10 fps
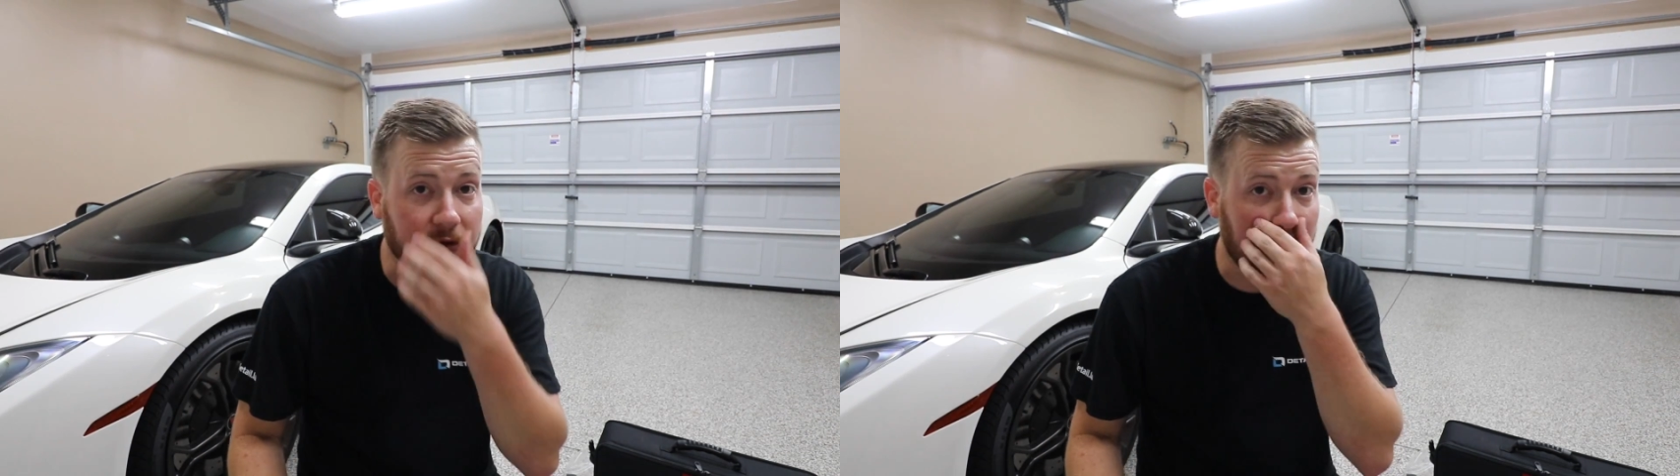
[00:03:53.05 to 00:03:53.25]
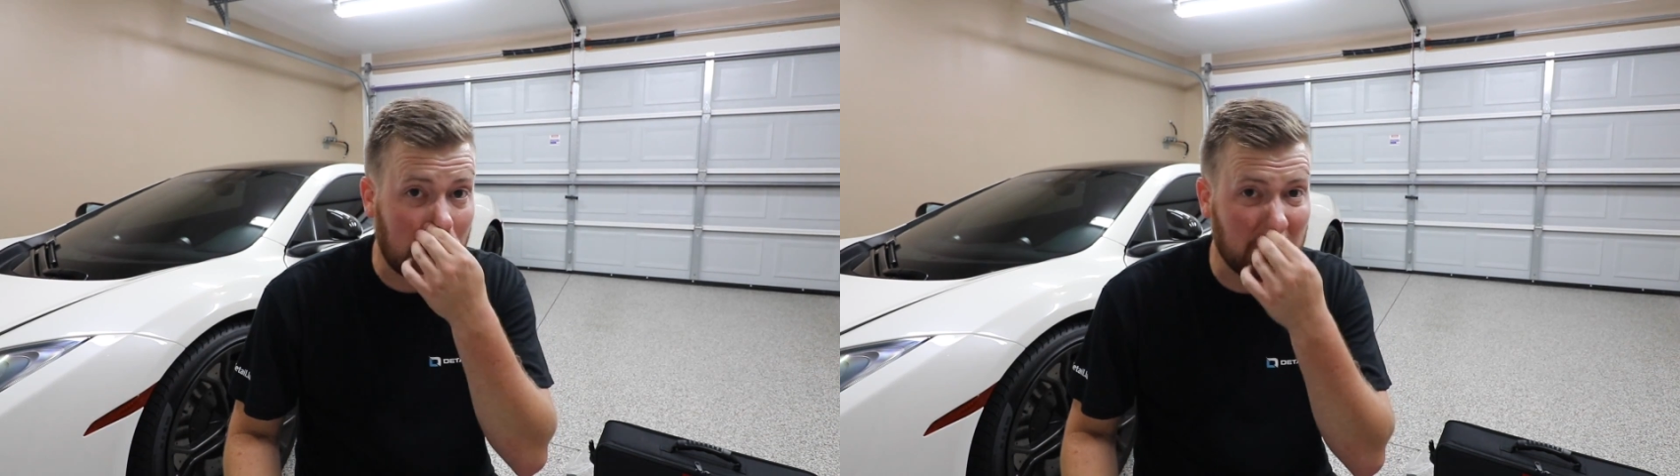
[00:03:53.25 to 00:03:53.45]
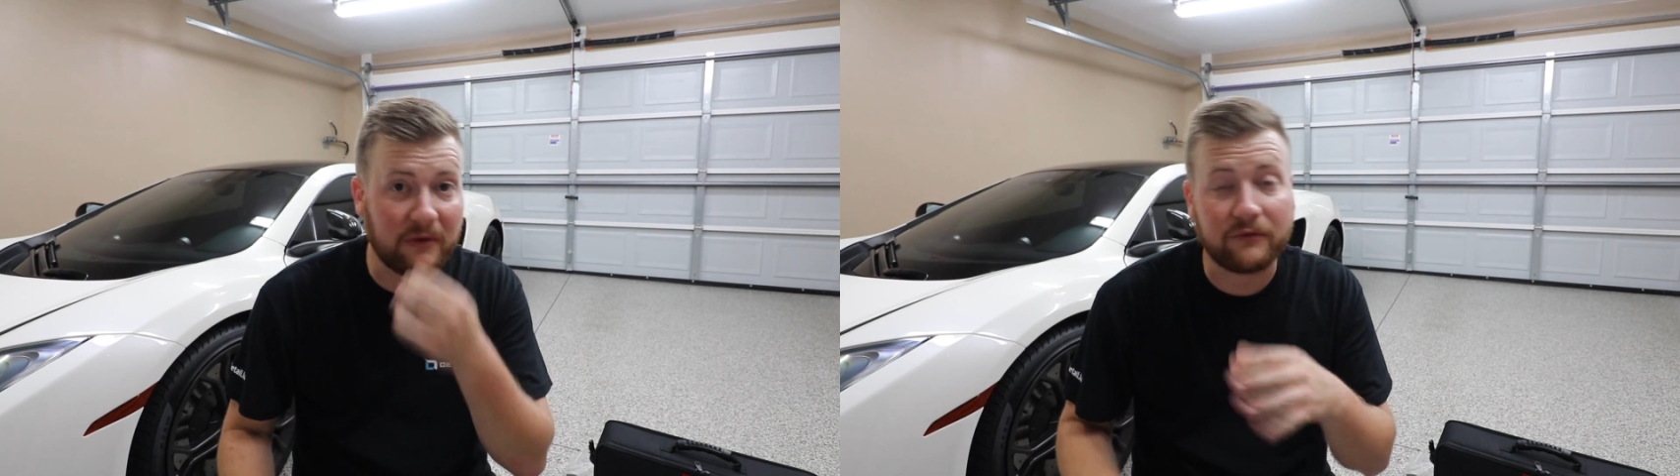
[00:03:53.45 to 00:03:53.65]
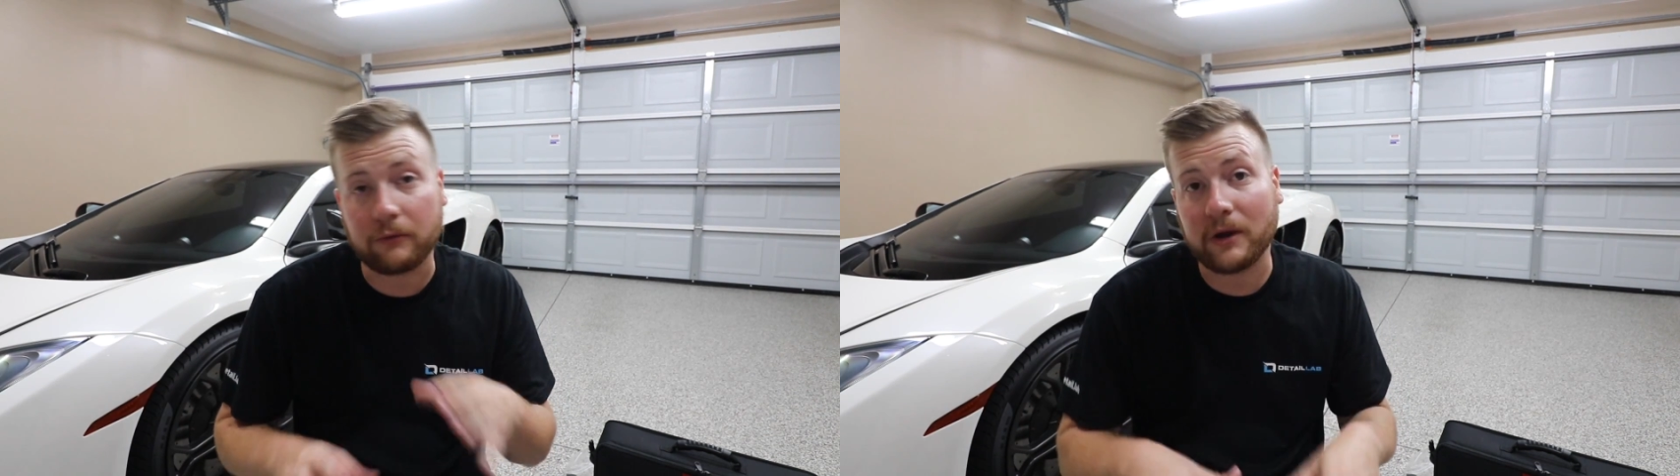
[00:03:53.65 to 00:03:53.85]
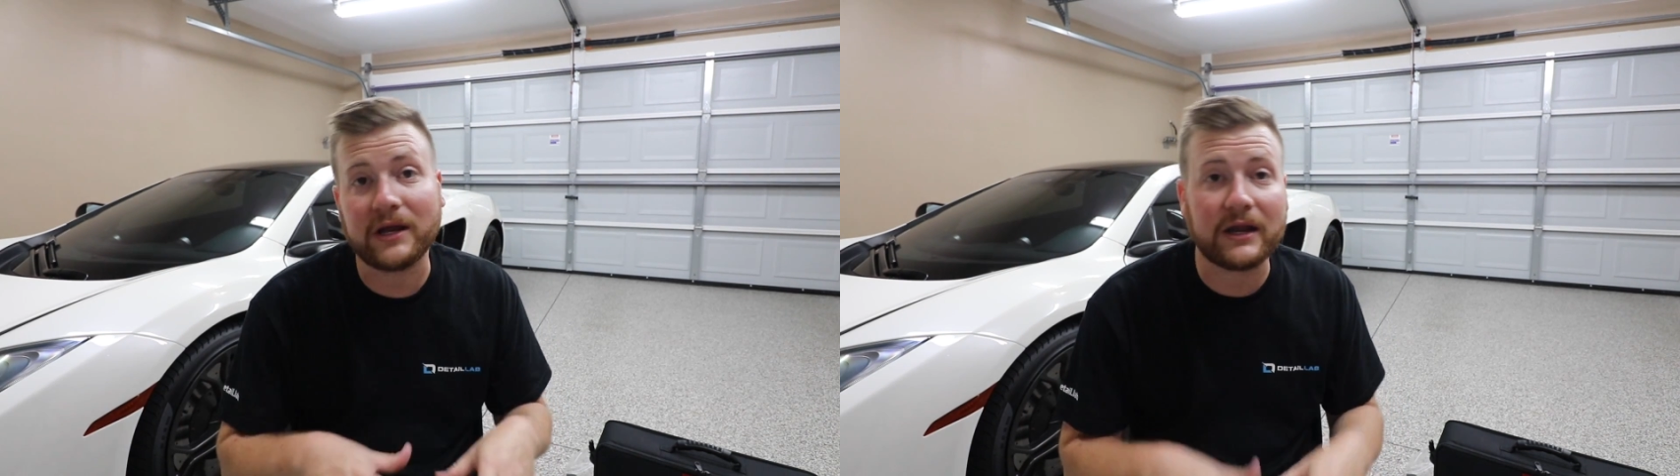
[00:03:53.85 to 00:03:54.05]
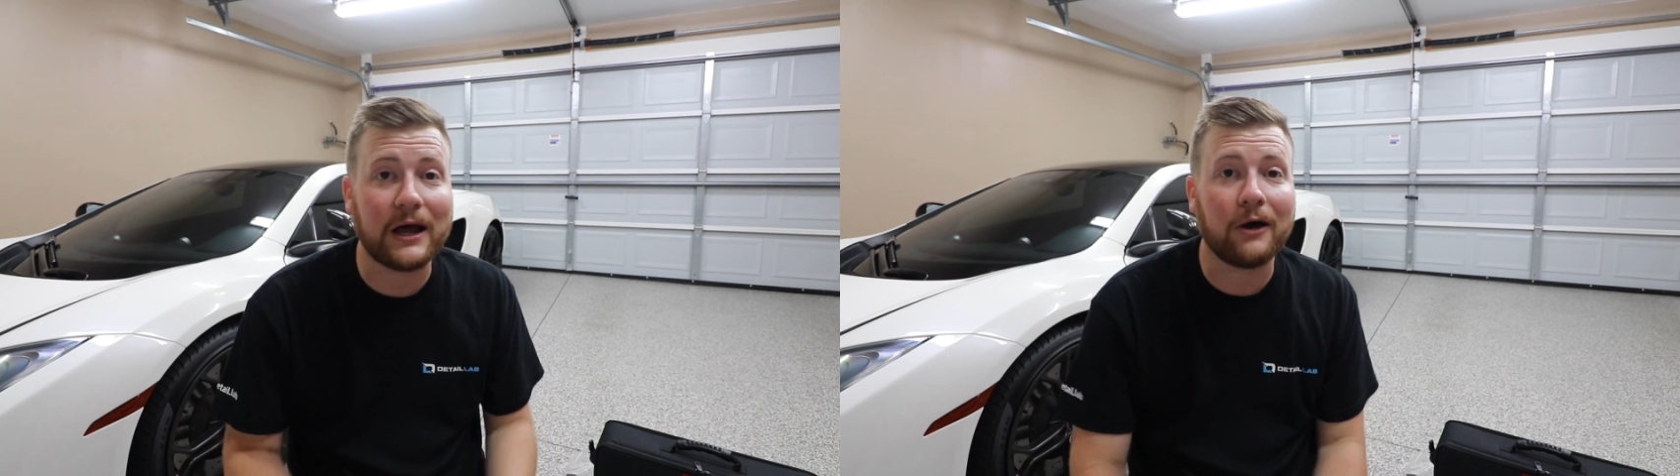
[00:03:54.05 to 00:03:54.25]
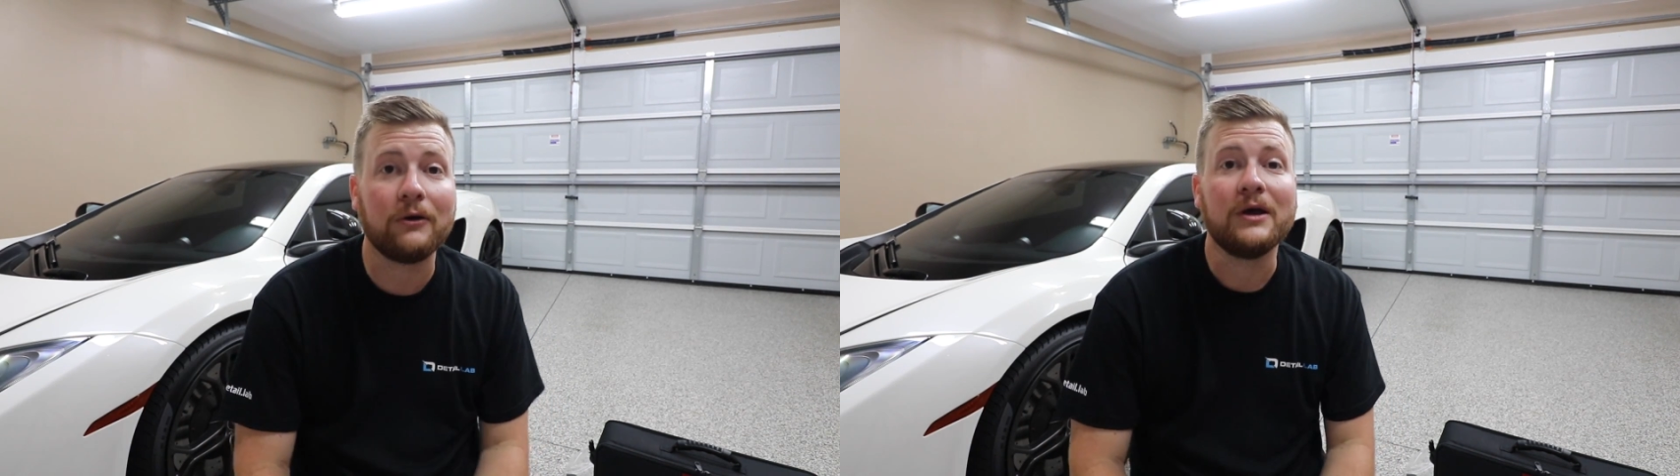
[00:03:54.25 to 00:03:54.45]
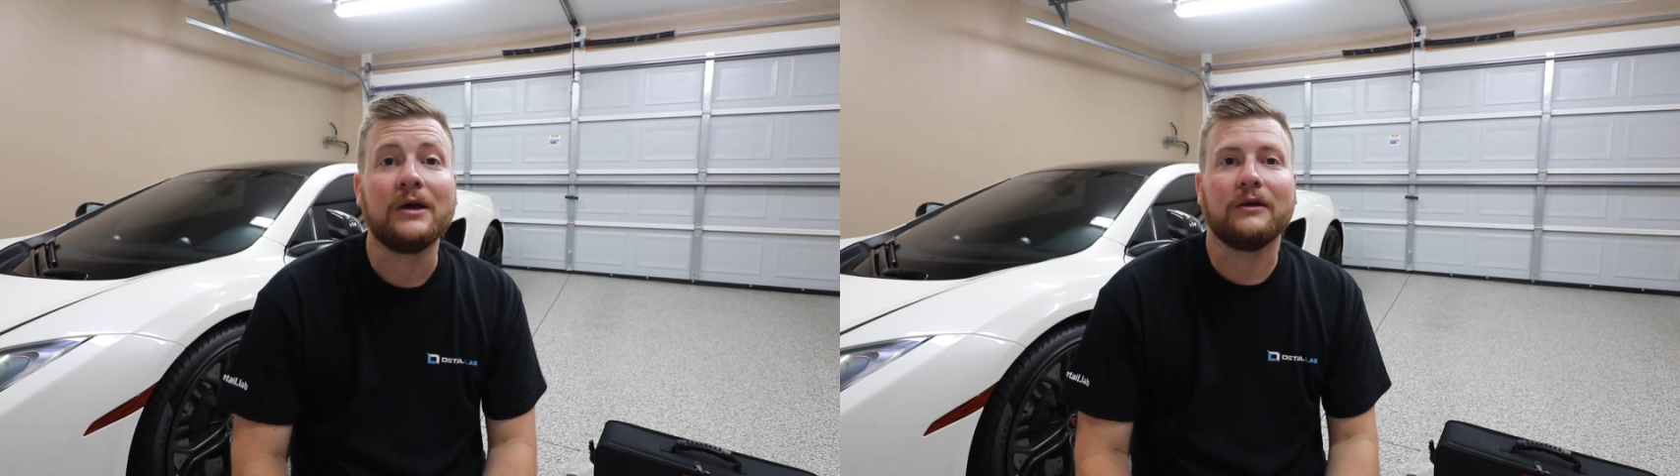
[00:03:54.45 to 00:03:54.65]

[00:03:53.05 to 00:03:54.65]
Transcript: along, but for right now,